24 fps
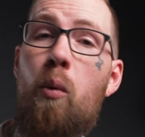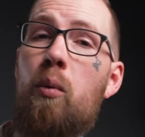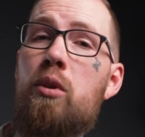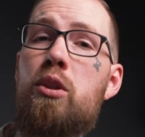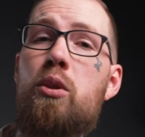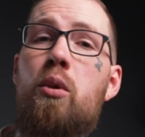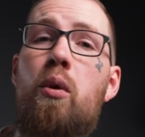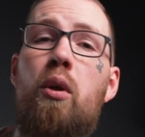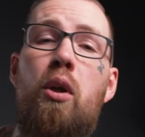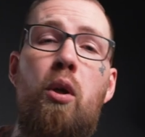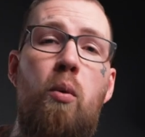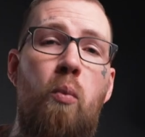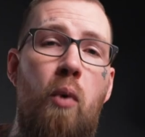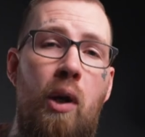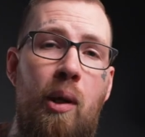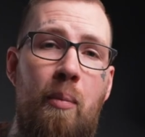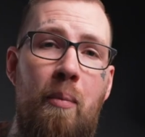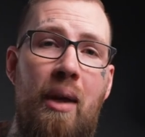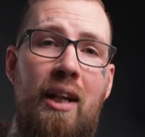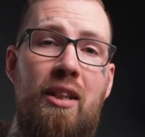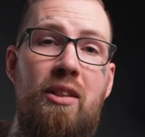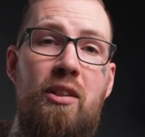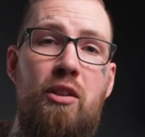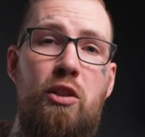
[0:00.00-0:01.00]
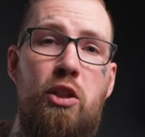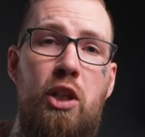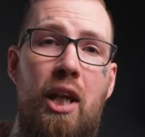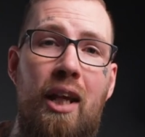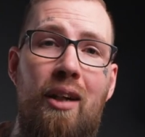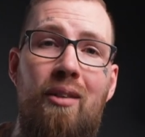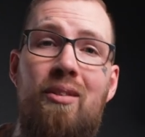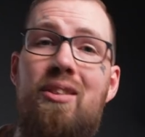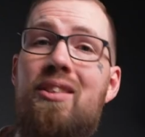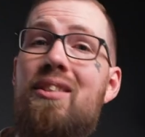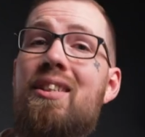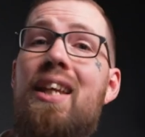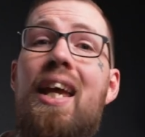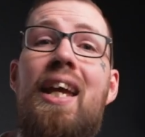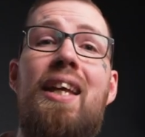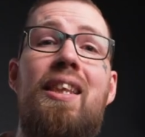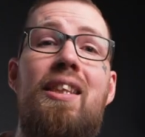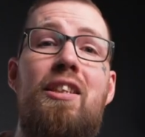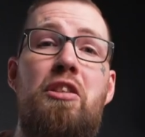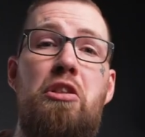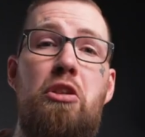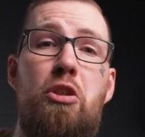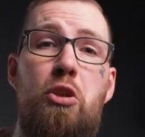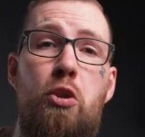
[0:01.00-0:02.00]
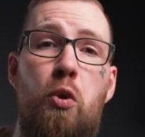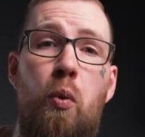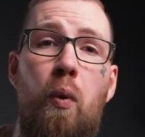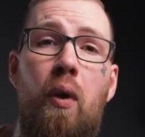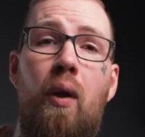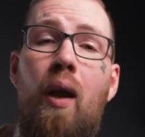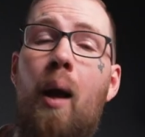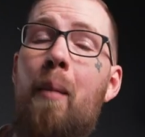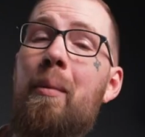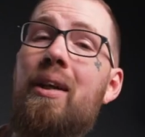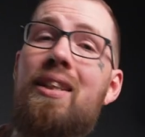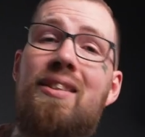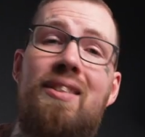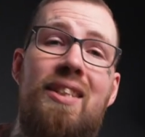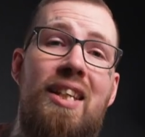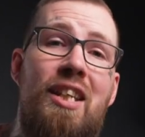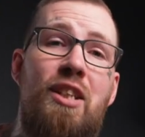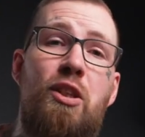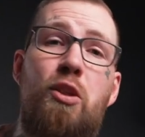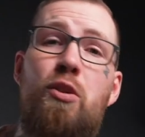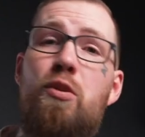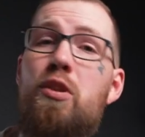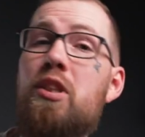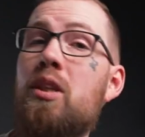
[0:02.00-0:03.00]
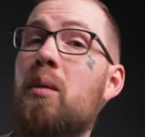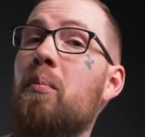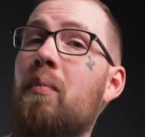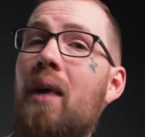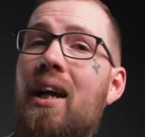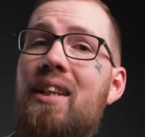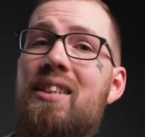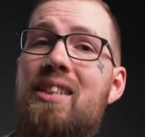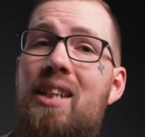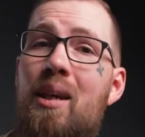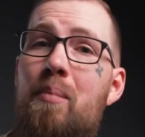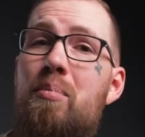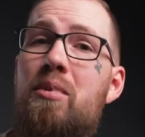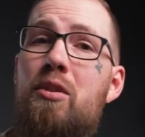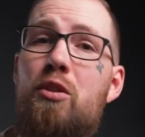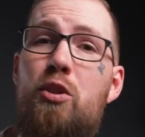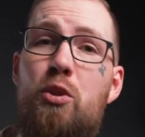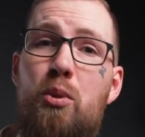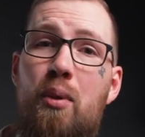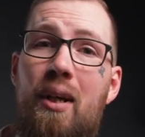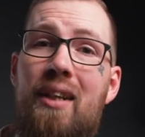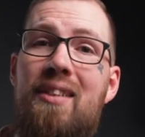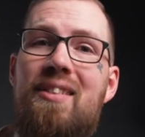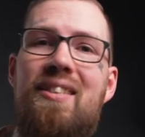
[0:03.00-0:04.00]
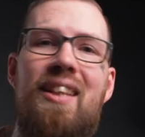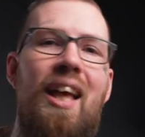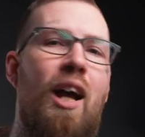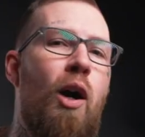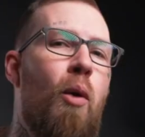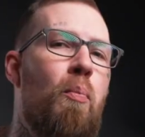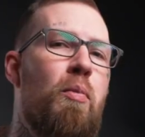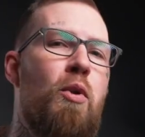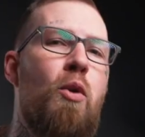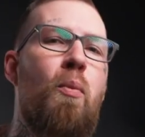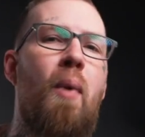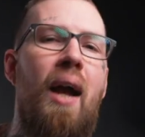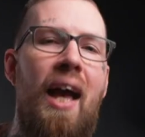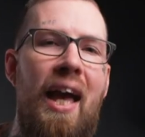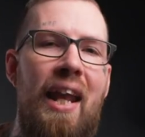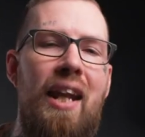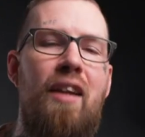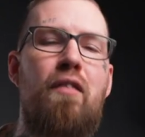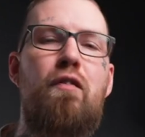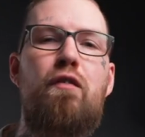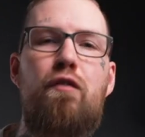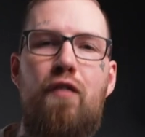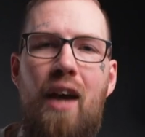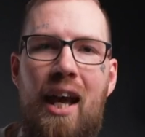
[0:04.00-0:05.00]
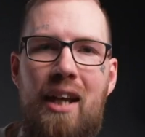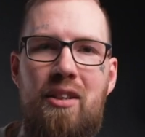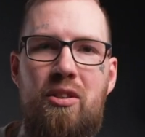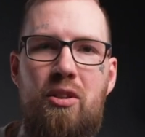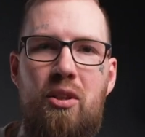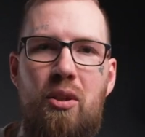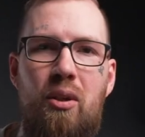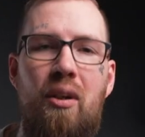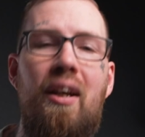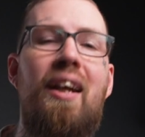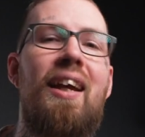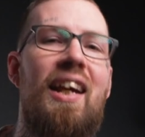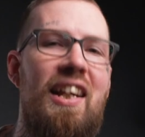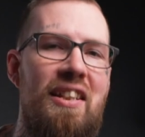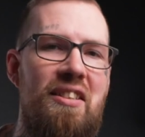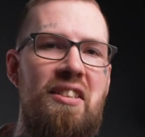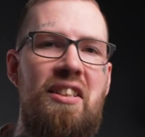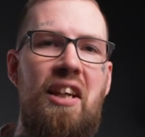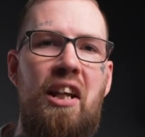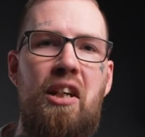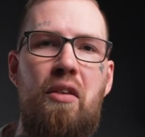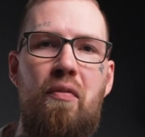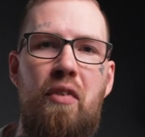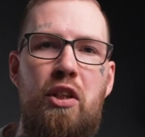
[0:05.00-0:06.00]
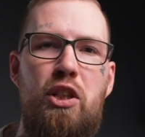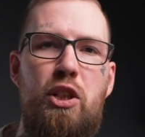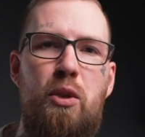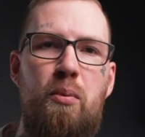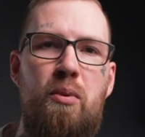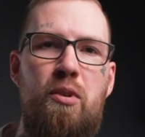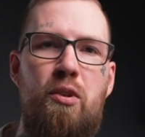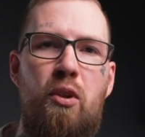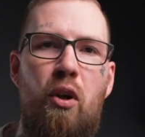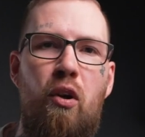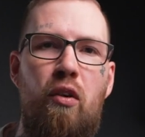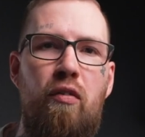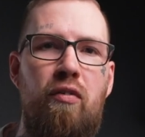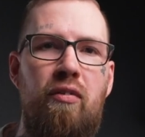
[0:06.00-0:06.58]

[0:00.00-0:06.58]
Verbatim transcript: What's going on? Welcome back to the channel. Today in this tutorial, I'm going to teach you some of my tips and tricks to help you edit faster inside DaVinci Resolve.